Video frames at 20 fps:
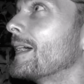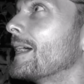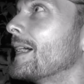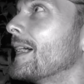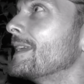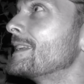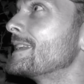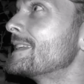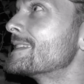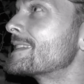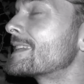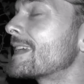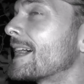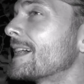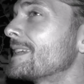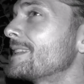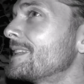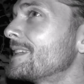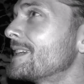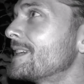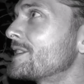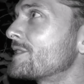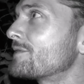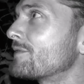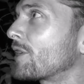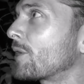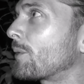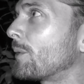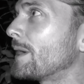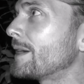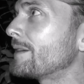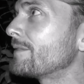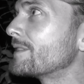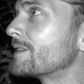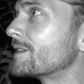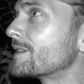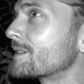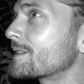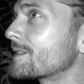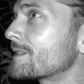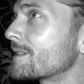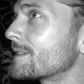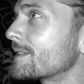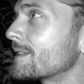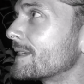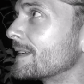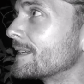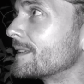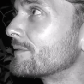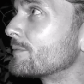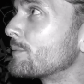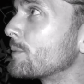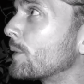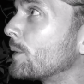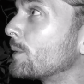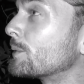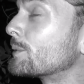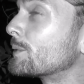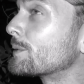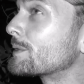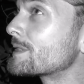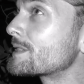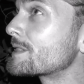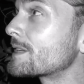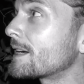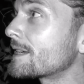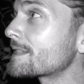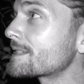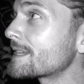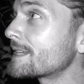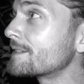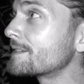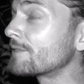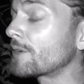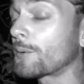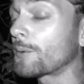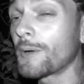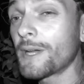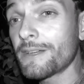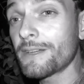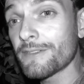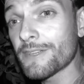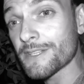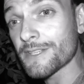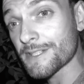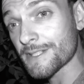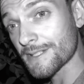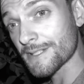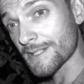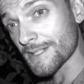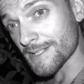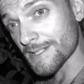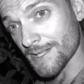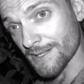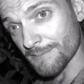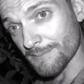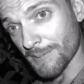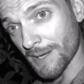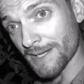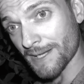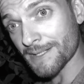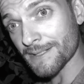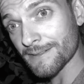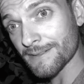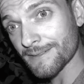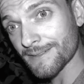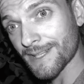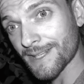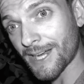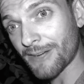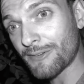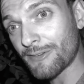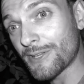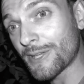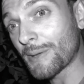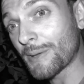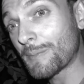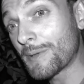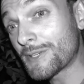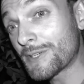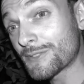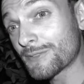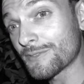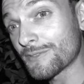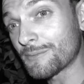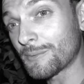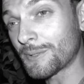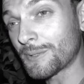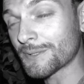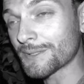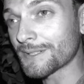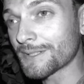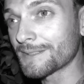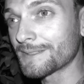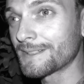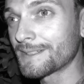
And inside the age of Aquarius, and if we all know the star sign of Aquarius, is a man carrying a pitcher of water.